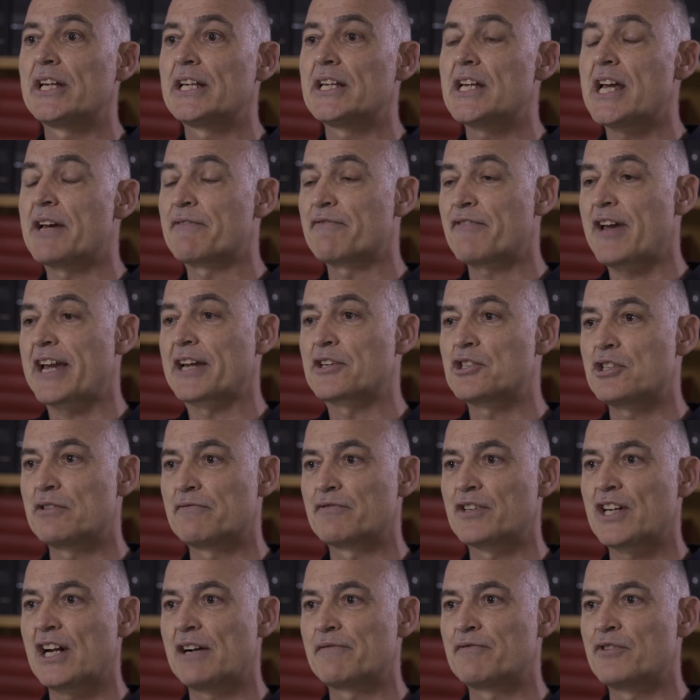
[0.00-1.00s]
effective
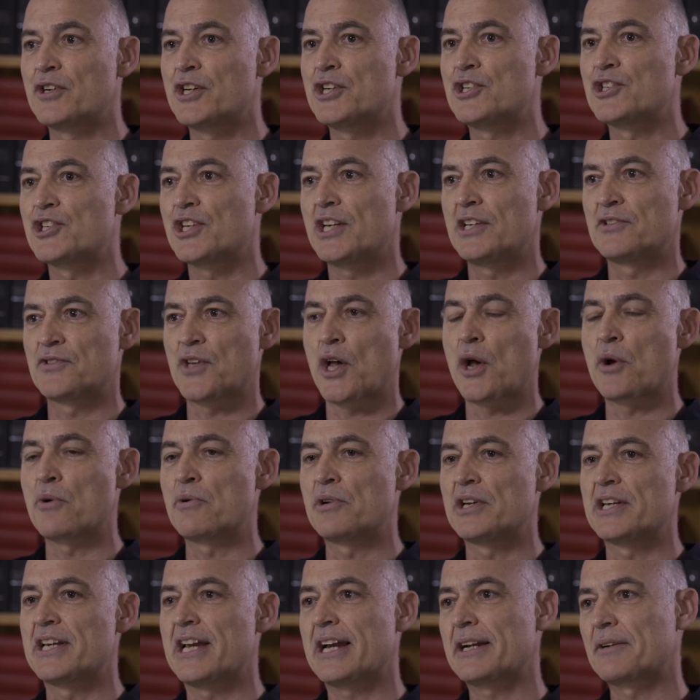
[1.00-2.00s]
coverage is
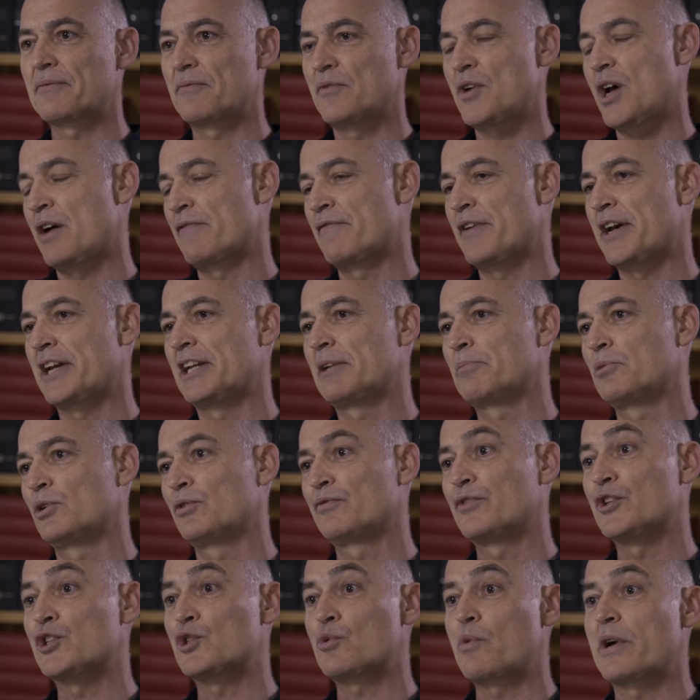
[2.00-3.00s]
only available
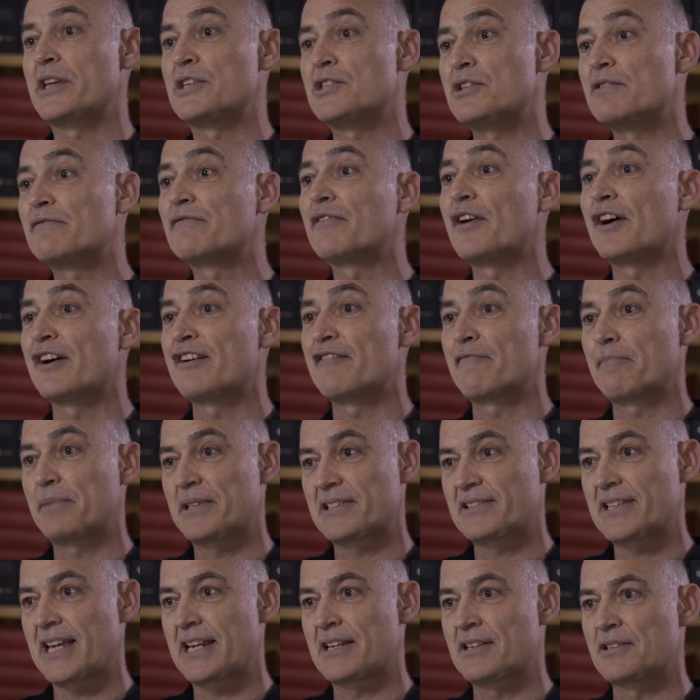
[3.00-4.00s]
for
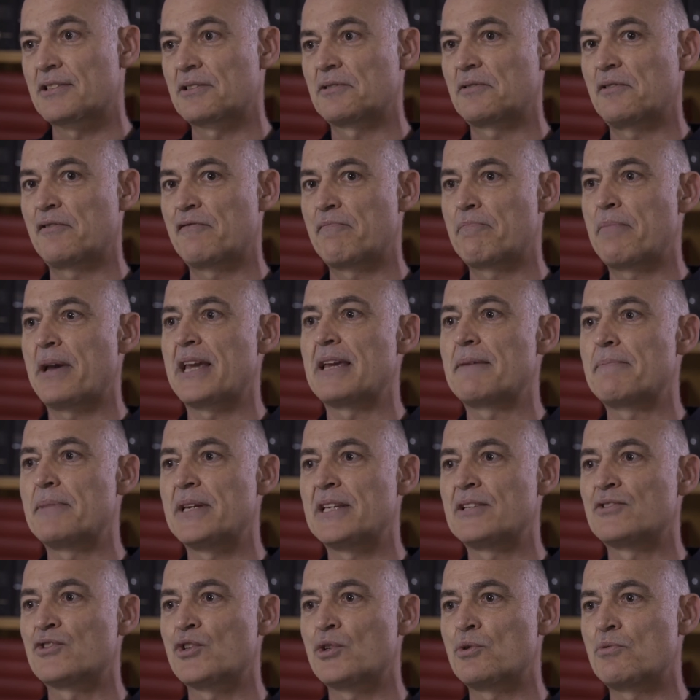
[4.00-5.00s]
25% of
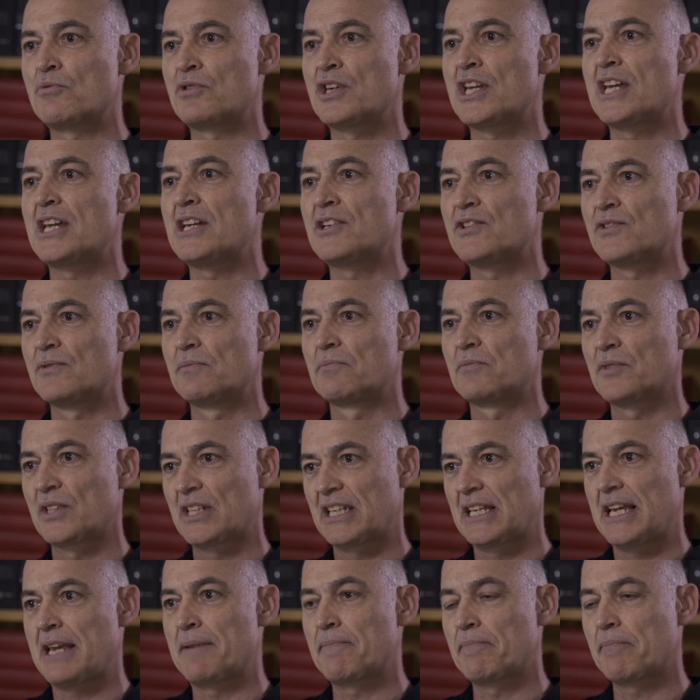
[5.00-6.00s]
babies who need
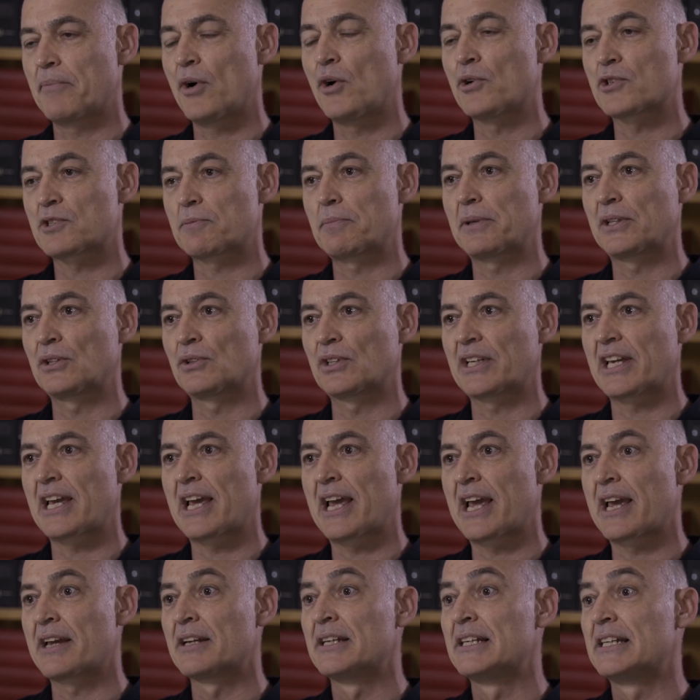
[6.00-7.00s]
in hospital
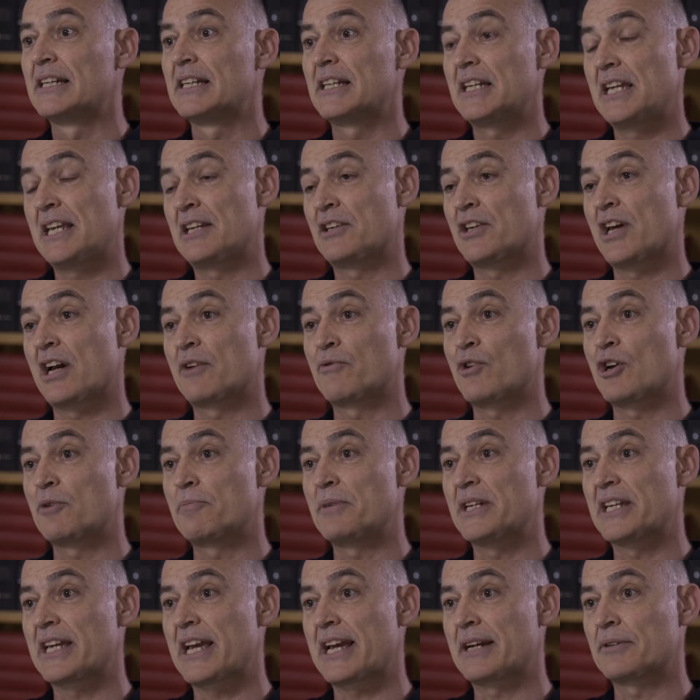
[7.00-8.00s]
care in
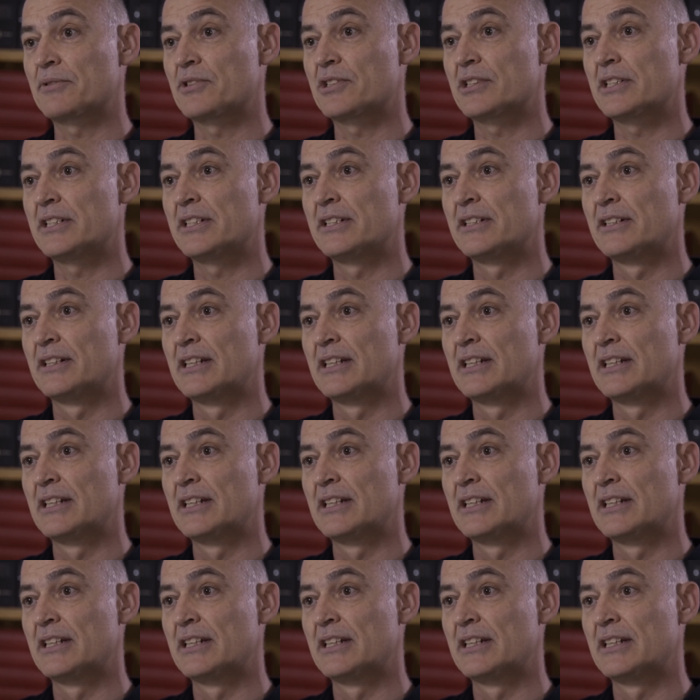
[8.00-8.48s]
Nairobi County.